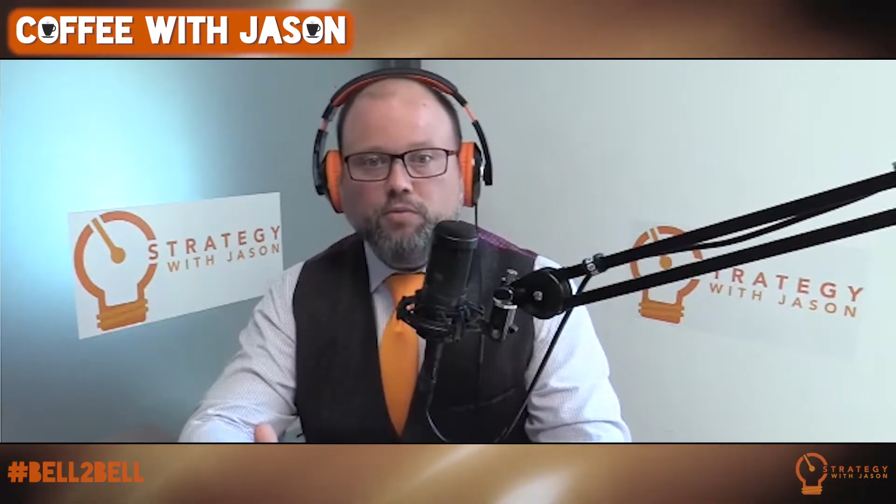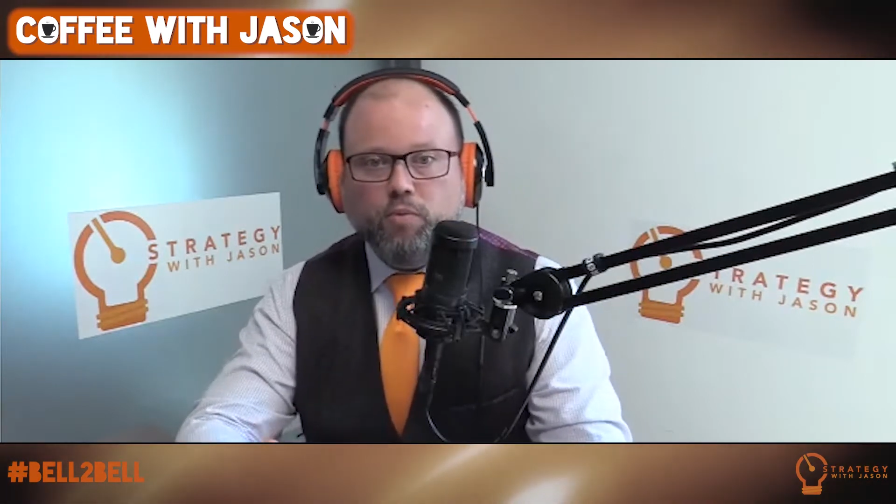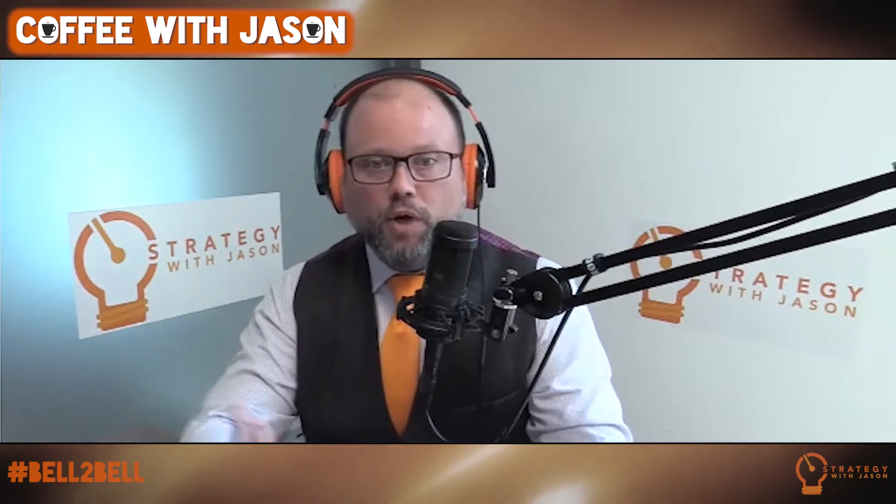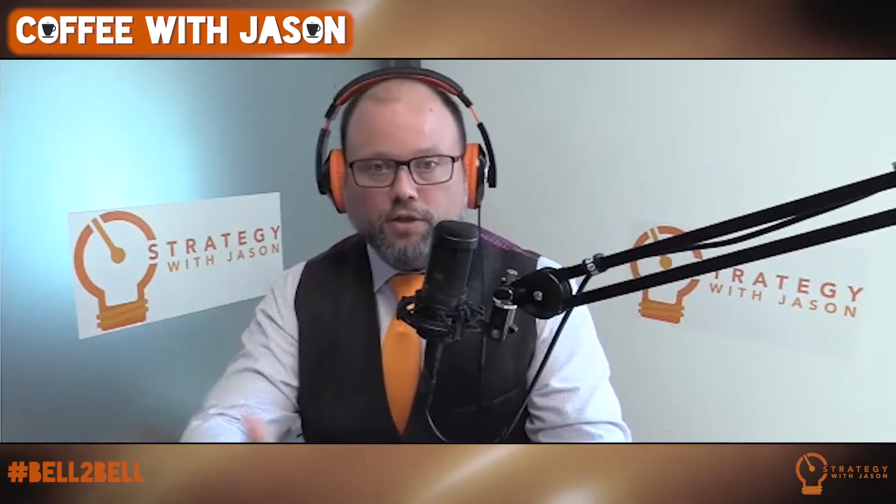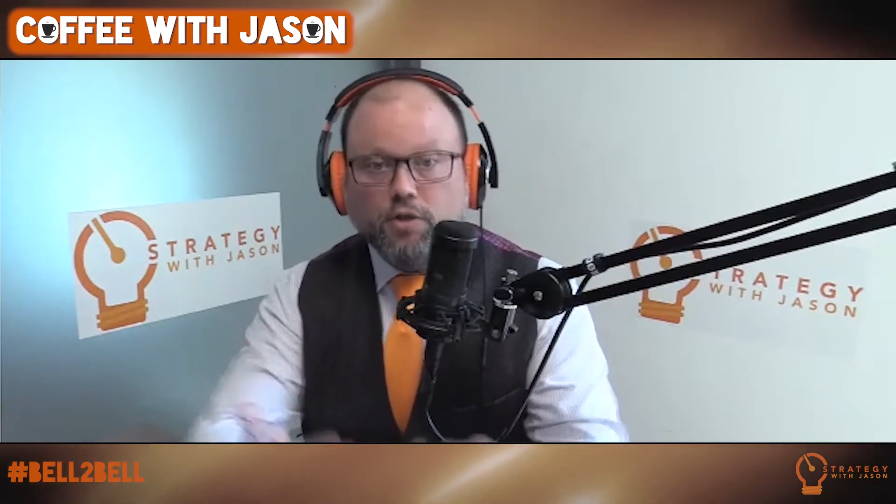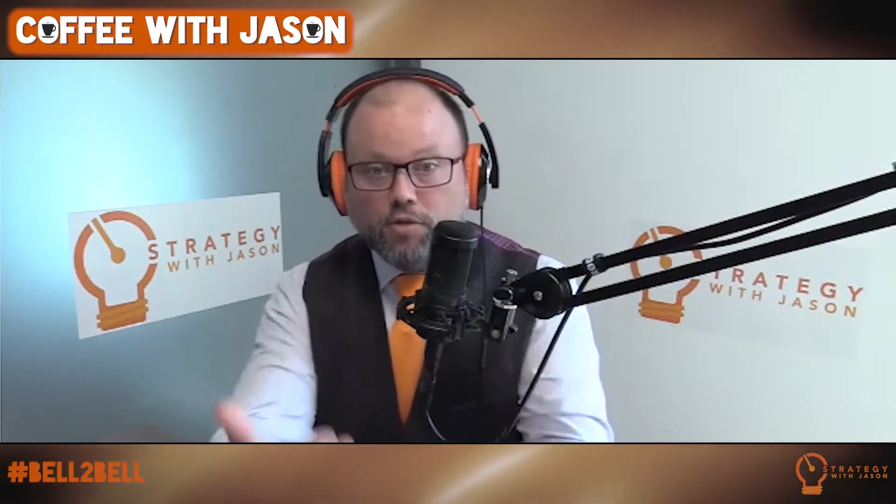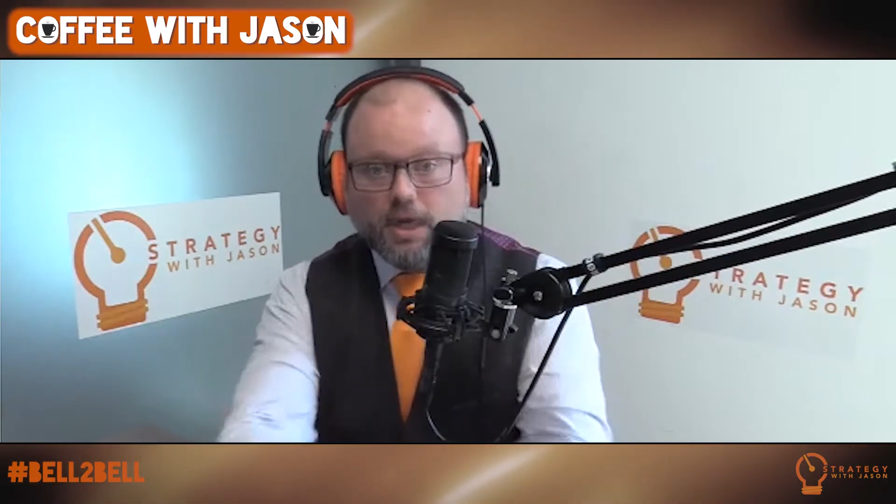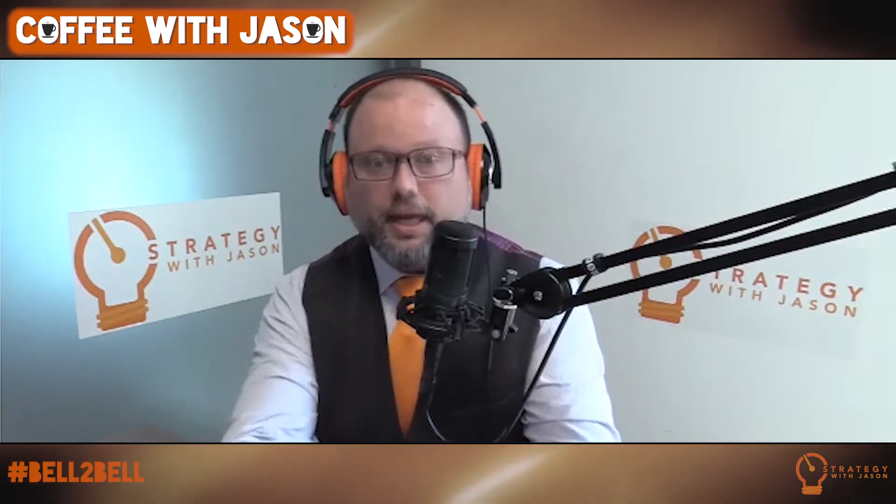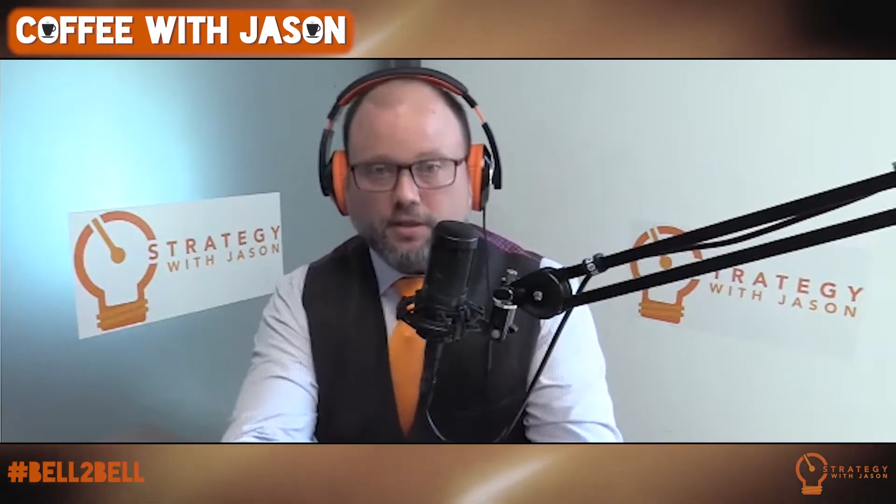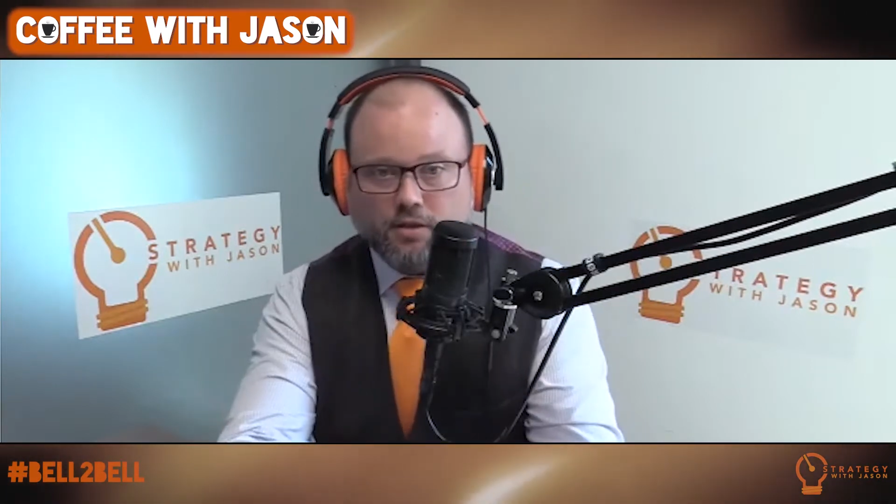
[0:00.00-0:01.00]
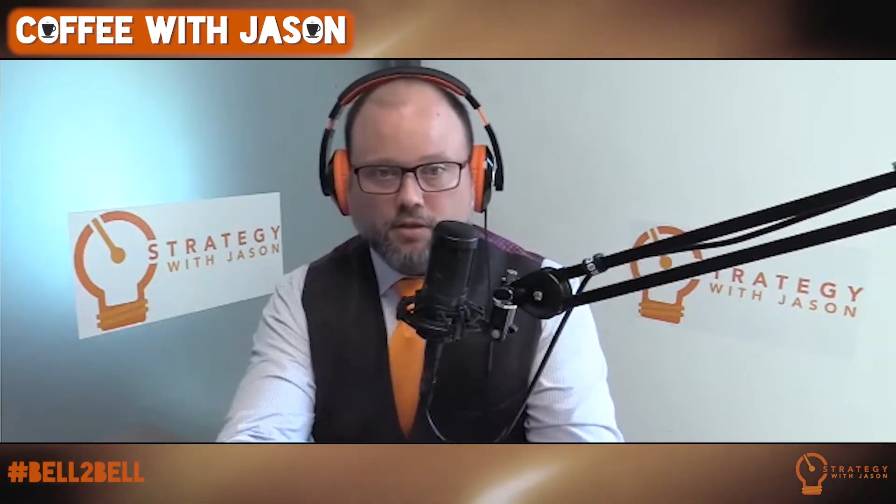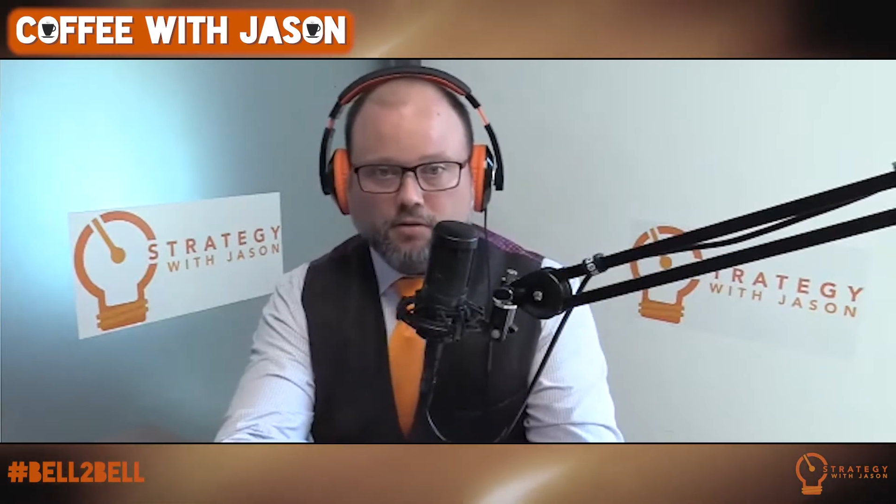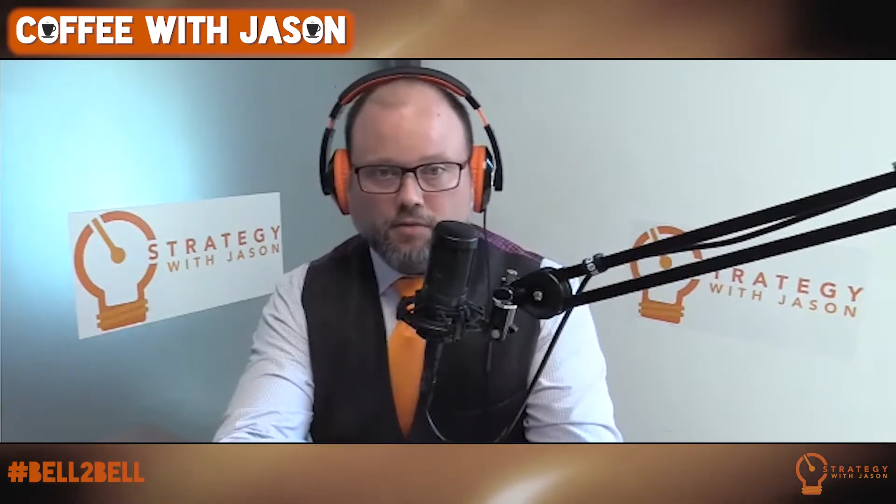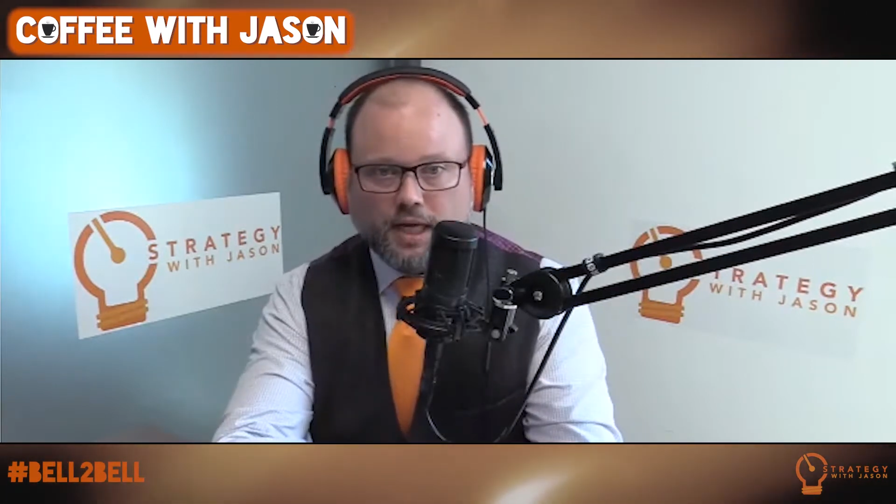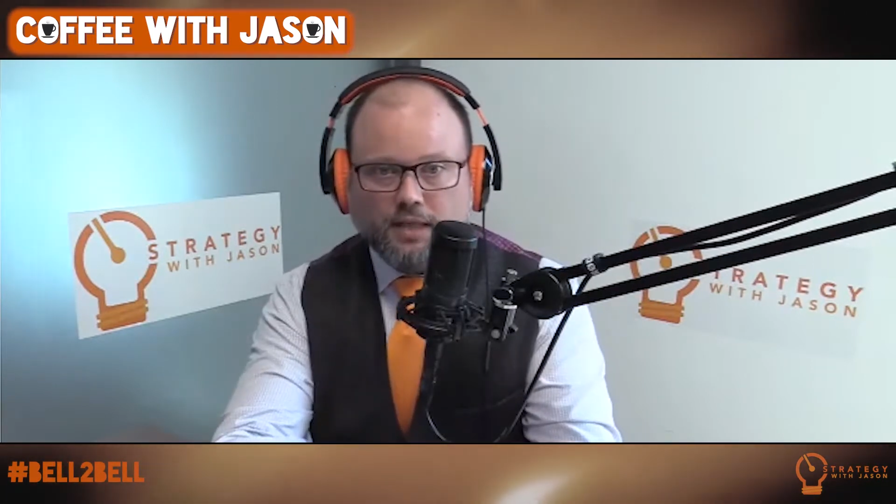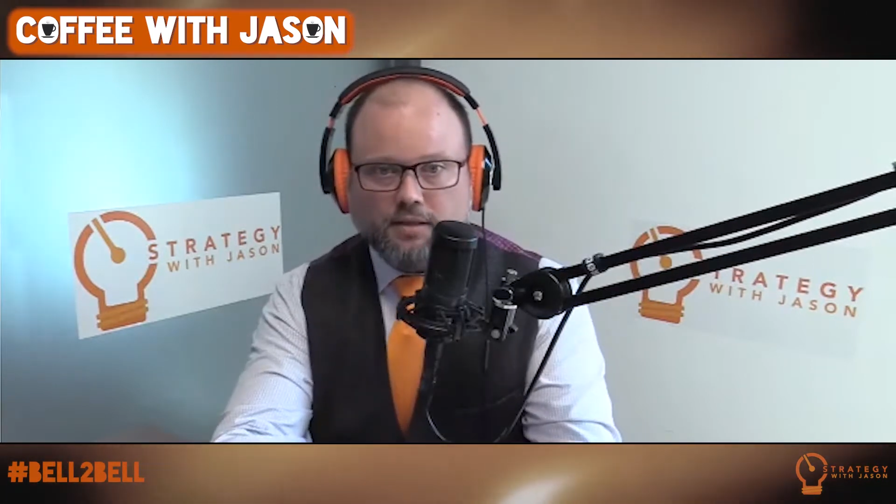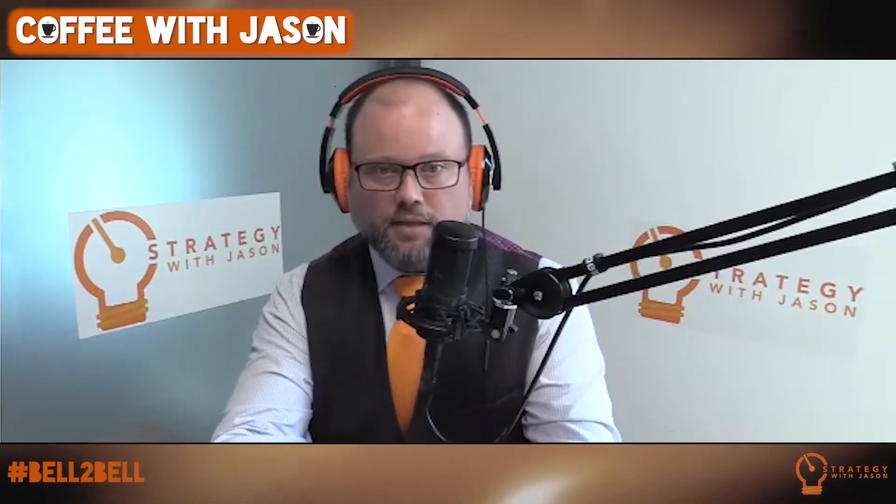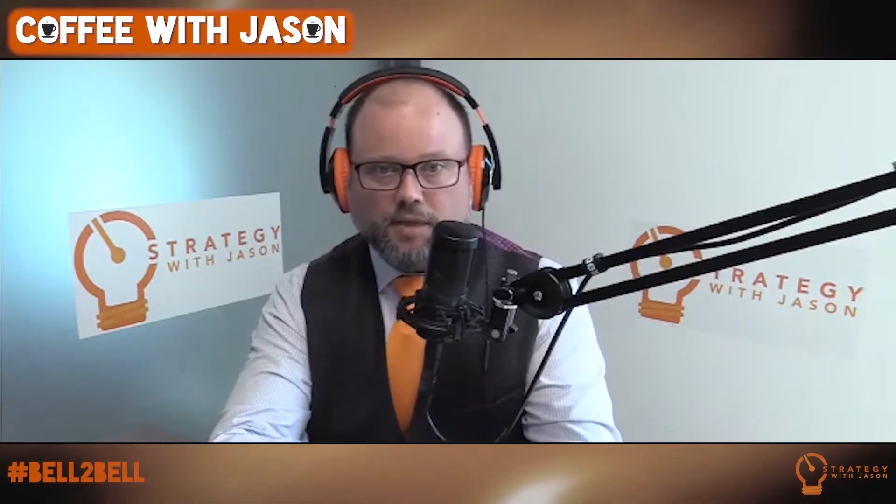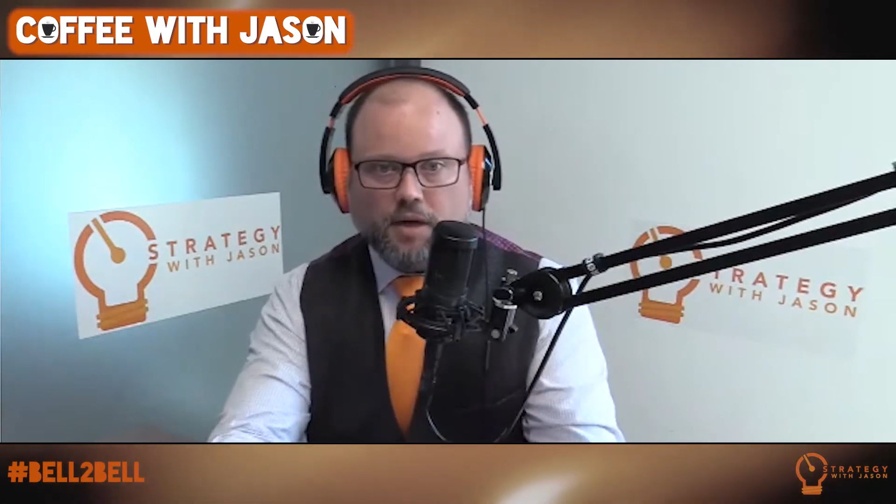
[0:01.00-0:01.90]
what you guys do right i mean i,